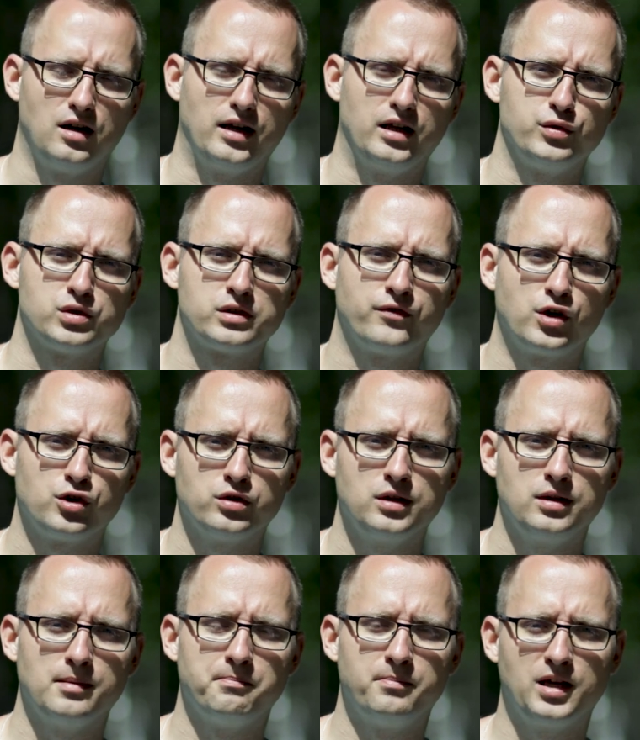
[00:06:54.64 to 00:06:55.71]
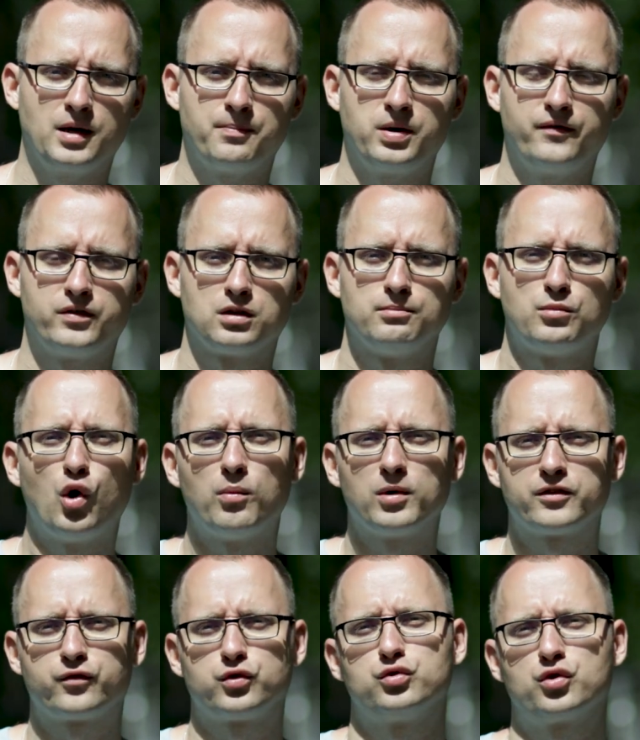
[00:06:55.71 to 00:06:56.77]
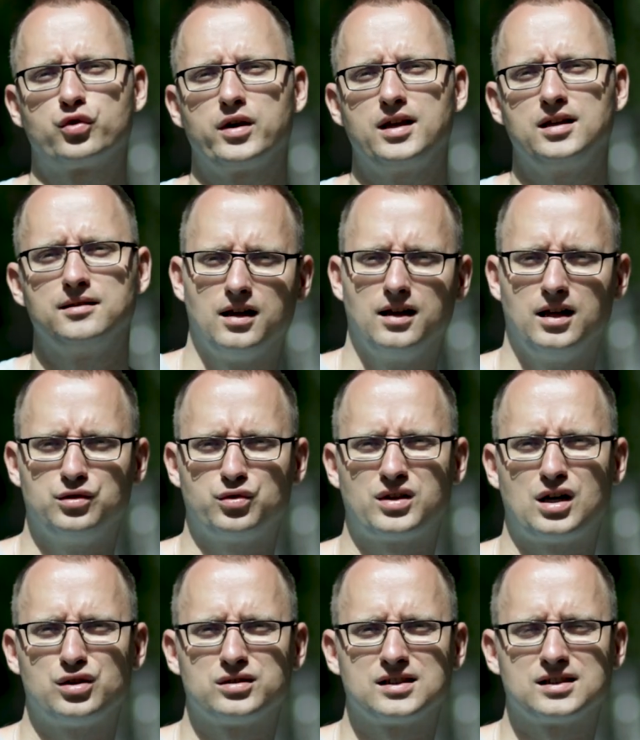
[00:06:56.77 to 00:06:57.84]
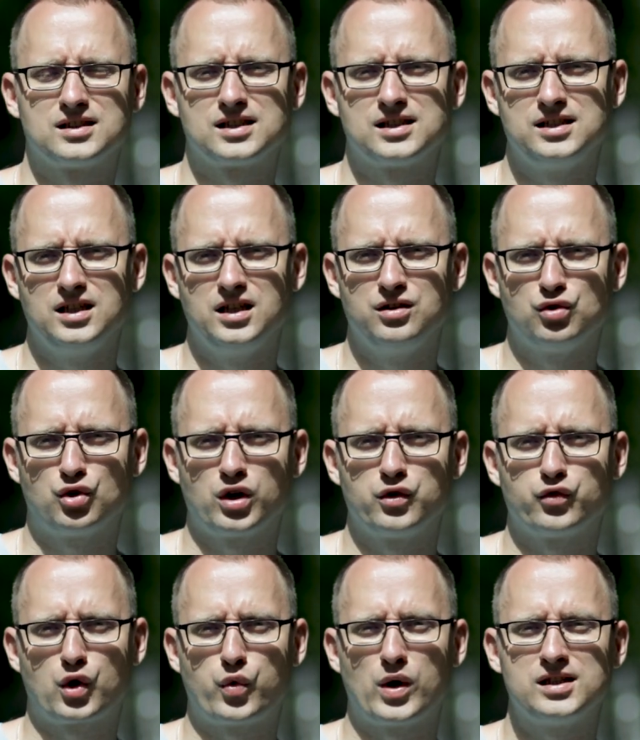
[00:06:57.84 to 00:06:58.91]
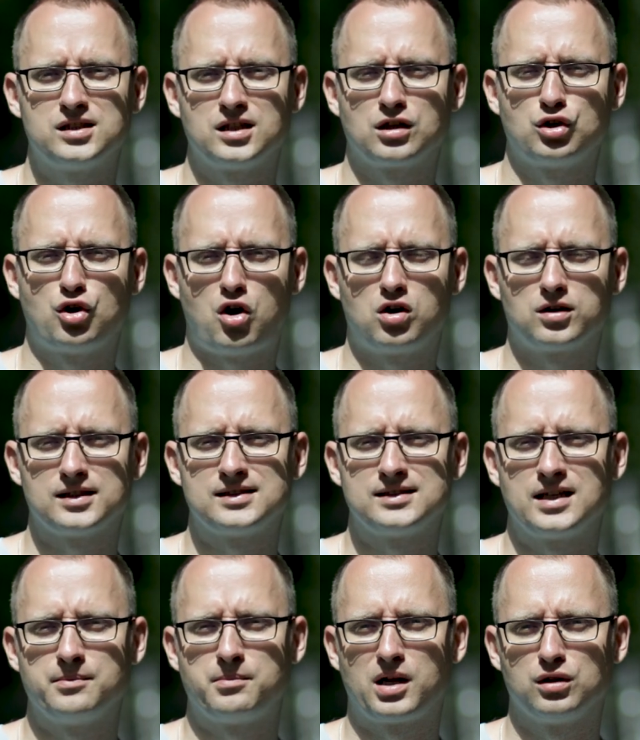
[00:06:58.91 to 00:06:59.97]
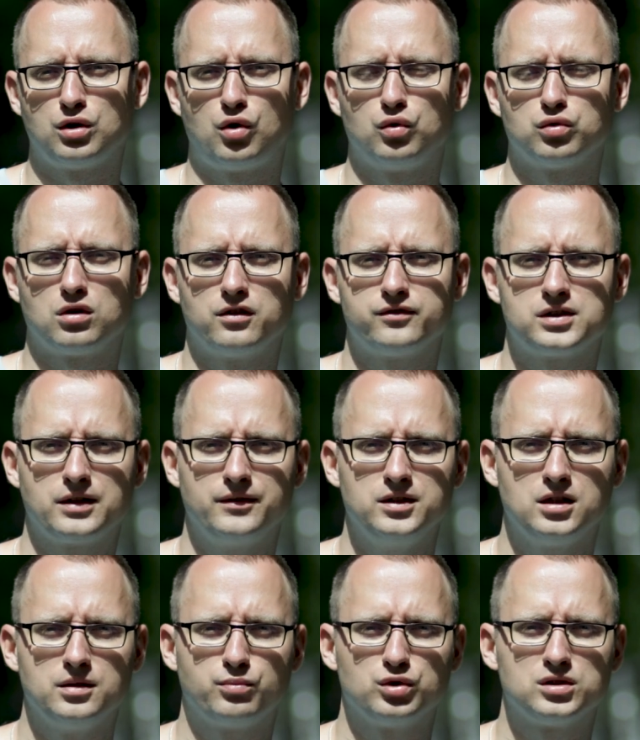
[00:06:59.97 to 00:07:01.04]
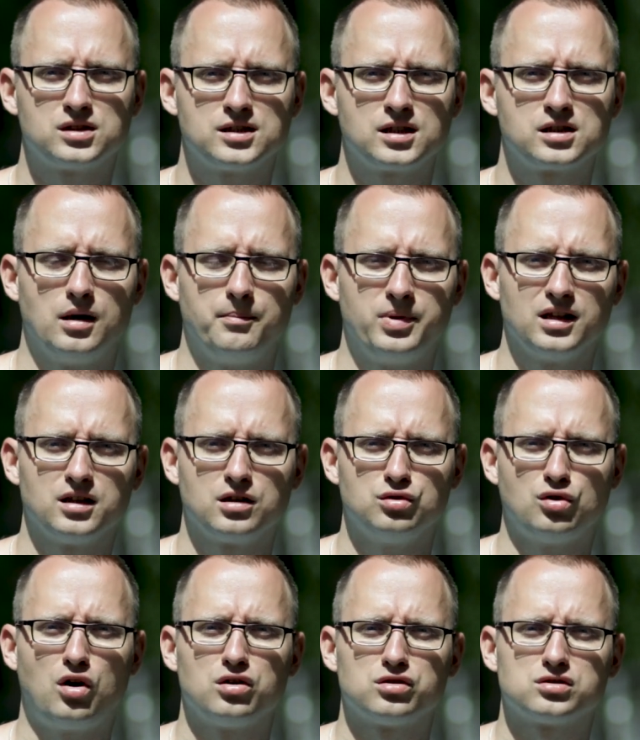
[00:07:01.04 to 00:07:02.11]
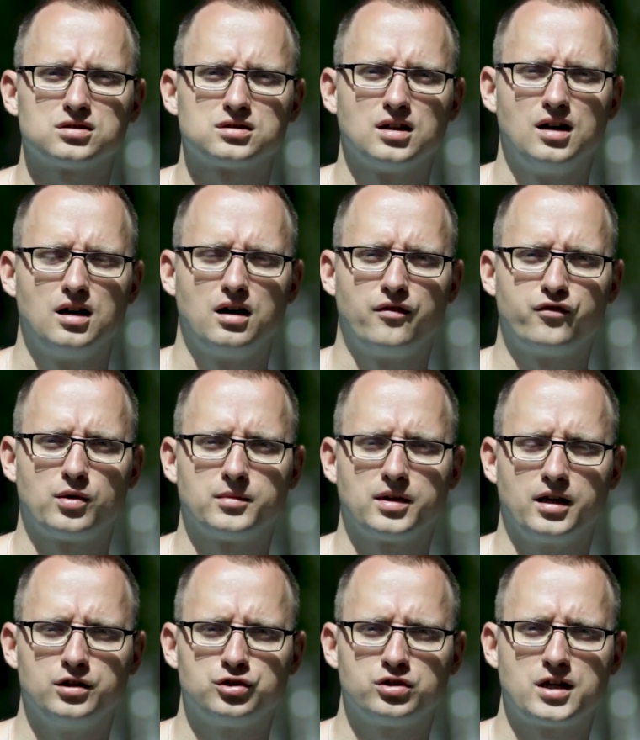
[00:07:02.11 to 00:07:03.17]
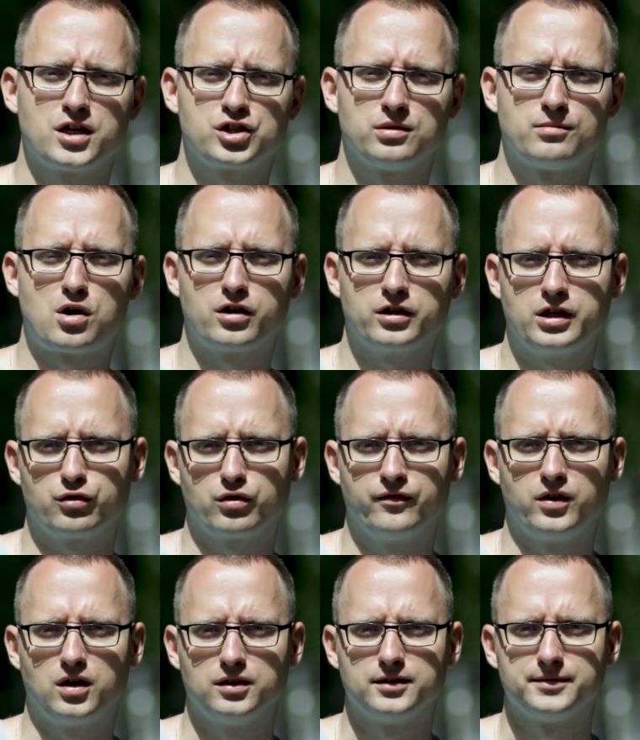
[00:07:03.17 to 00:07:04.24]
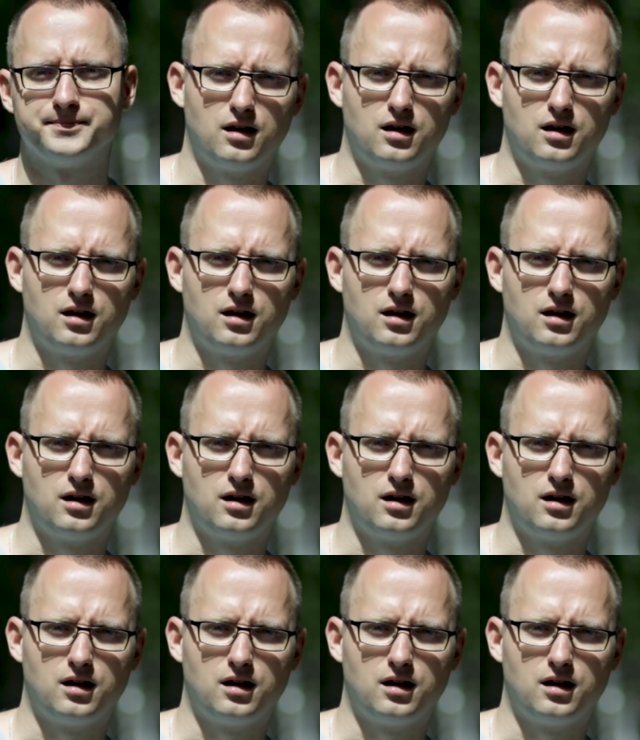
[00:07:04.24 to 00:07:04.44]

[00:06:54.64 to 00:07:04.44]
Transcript: It was a very big pivotal moment for Ukraine. In 2016, Ukraine requested and got a standby loan of $17.6 billion from the International Monetary Fund.